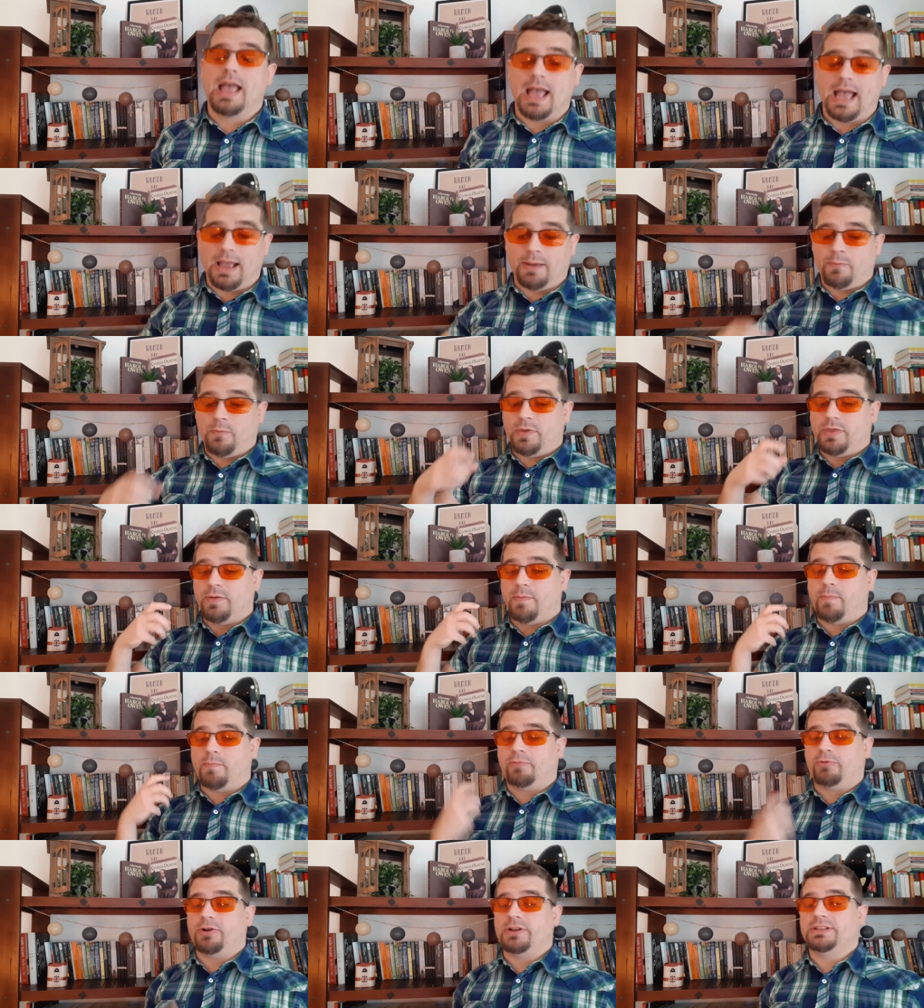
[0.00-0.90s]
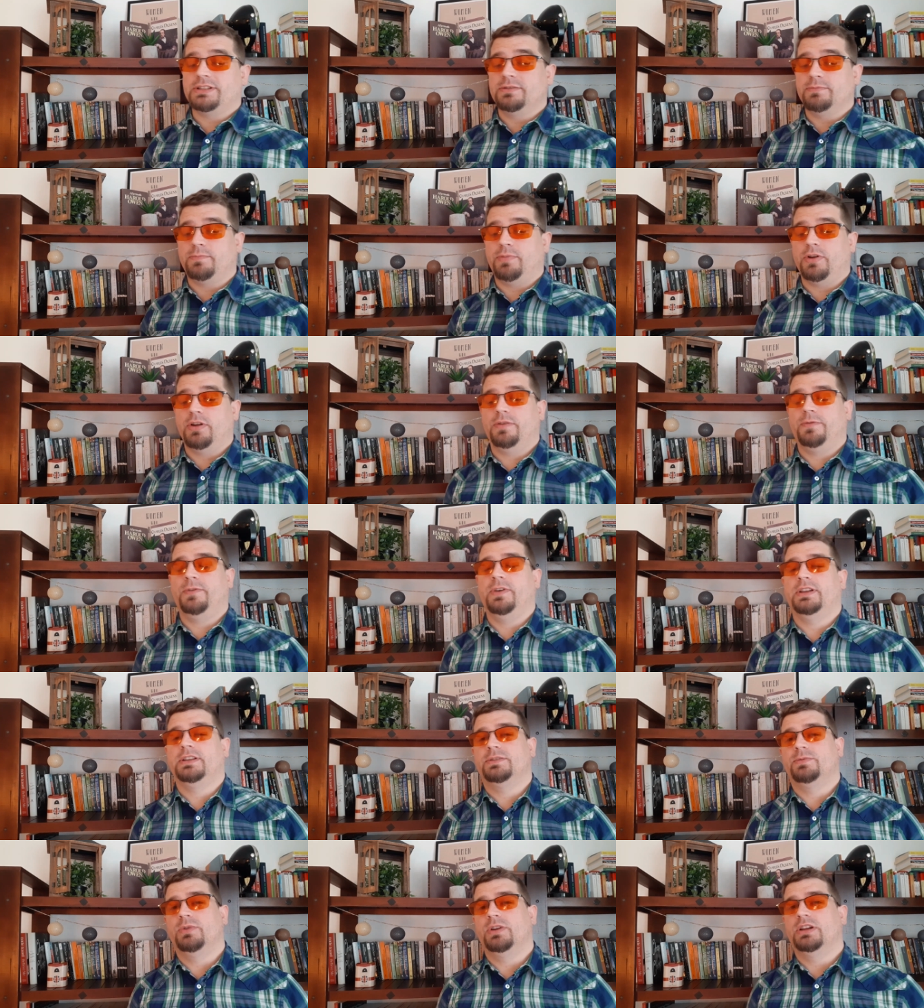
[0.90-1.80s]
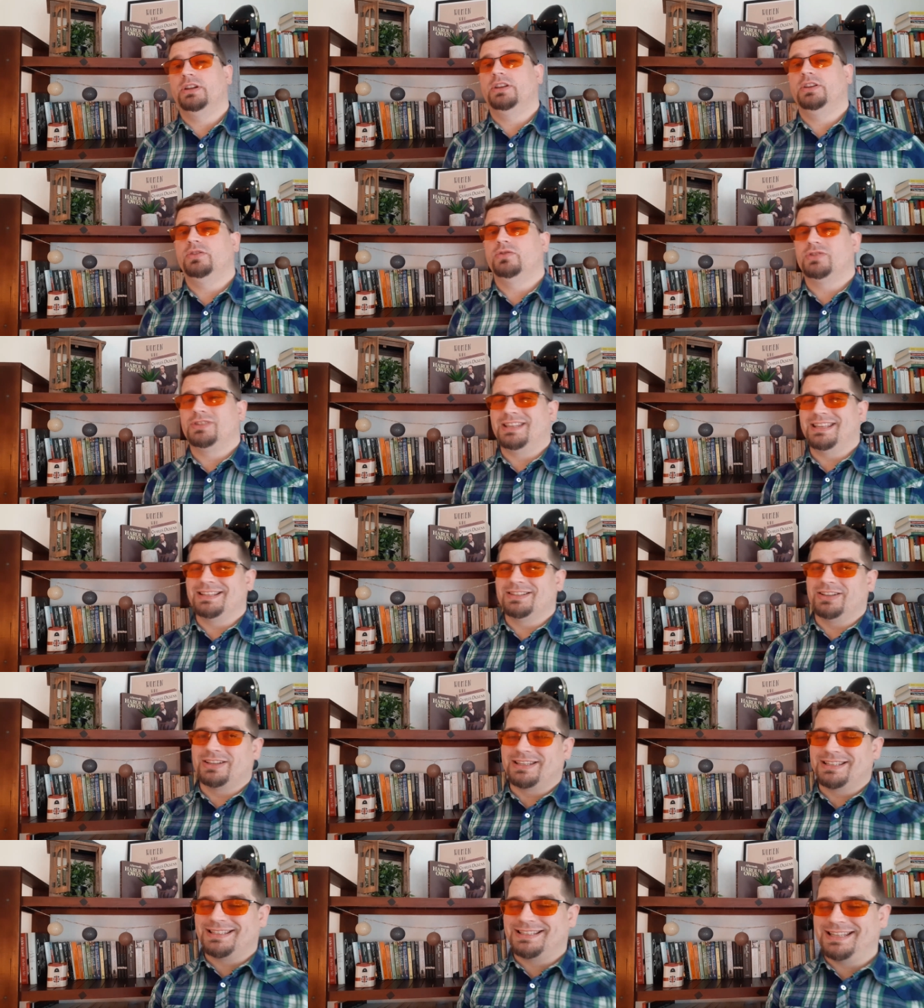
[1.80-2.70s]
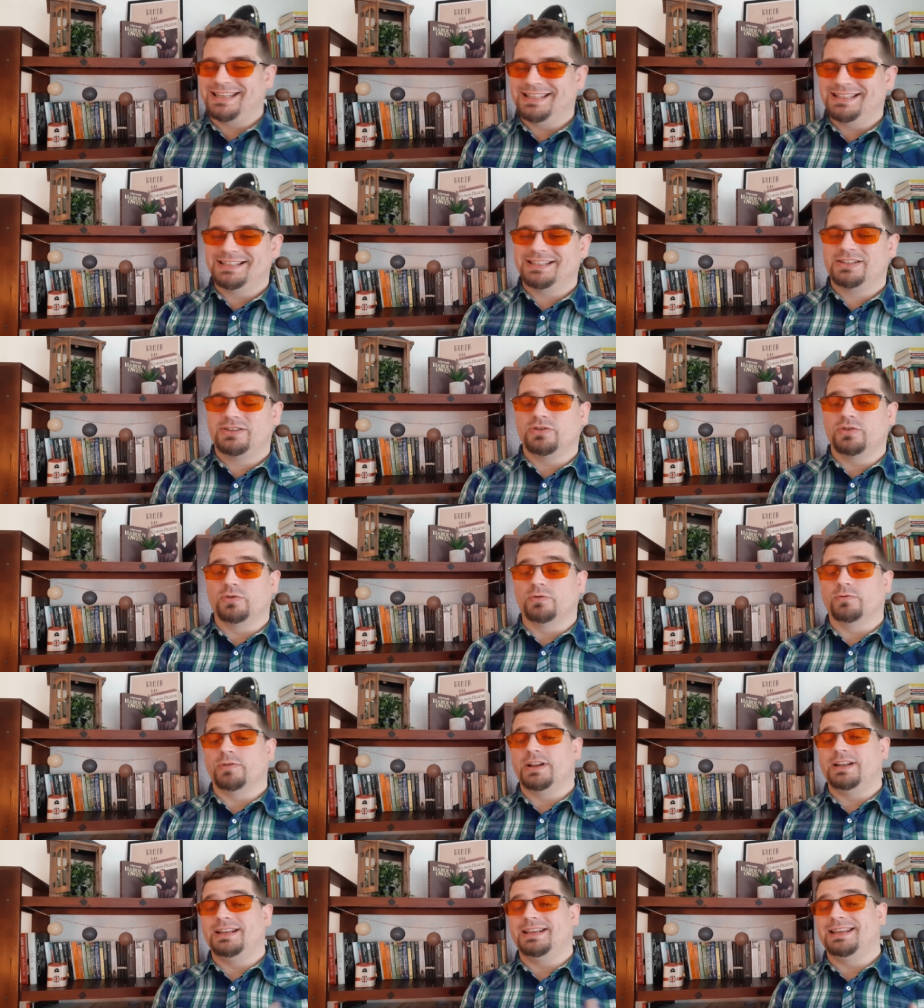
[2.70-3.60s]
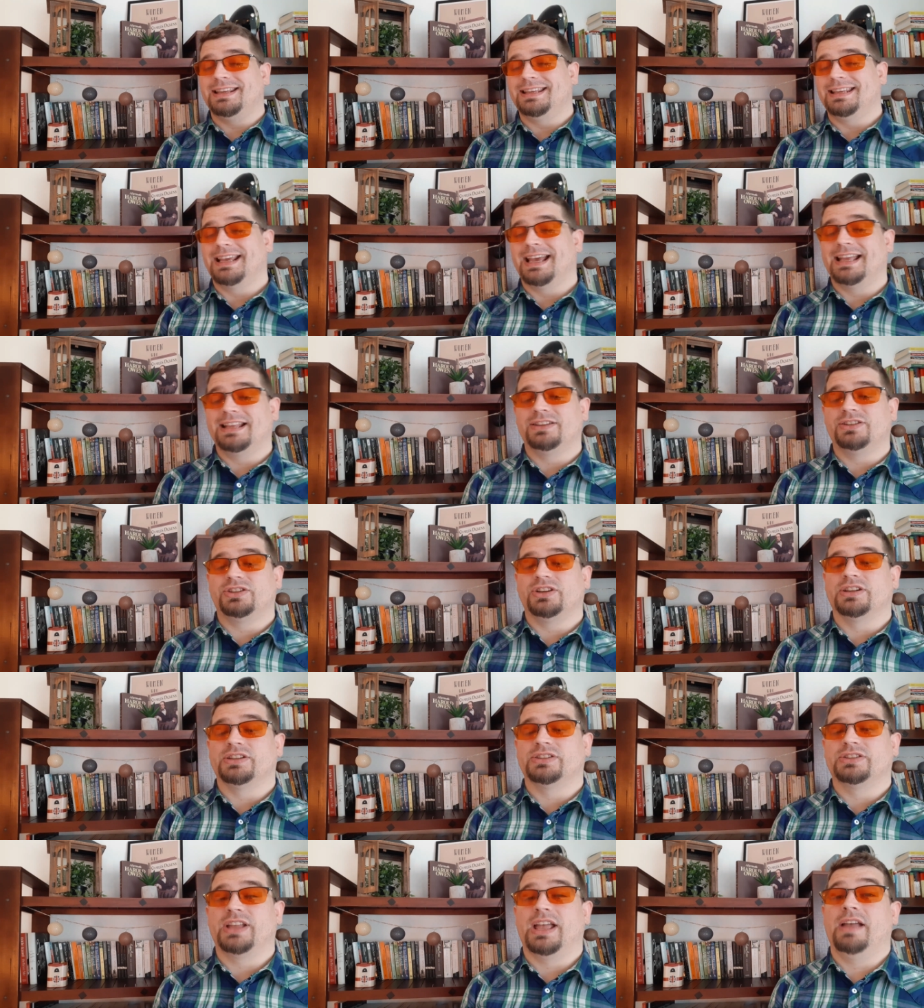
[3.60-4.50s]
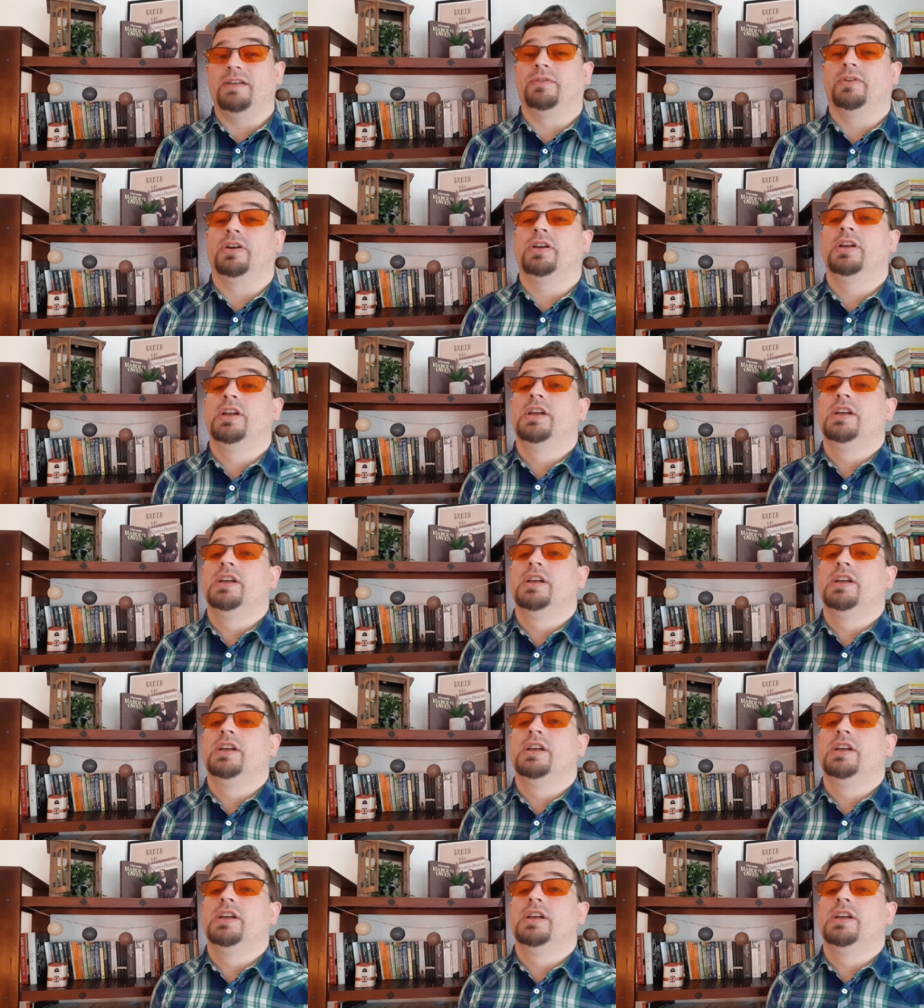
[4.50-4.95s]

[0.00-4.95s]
And with the present perfect, we're going to use things like since, already, yet, just, ever.